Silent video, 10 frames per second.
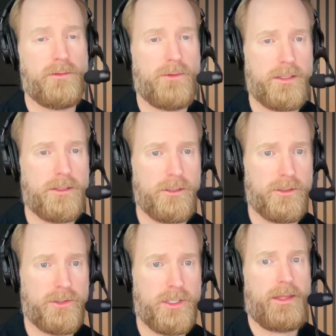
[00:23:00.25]

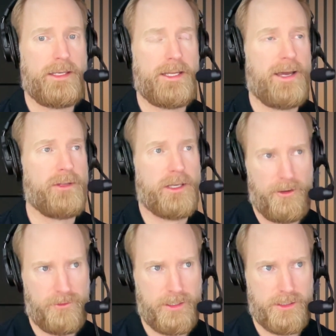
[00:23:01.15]
investors than to have the
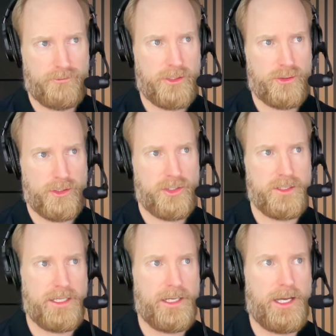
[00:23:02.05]
covenants and
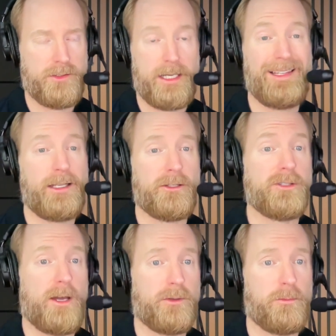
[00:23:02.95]
restrictions that outside
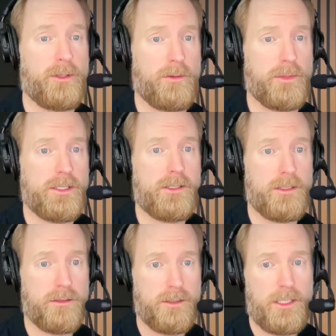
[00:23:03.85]
lenders often put on
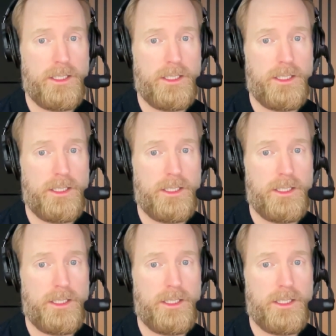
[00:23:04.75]
businesses.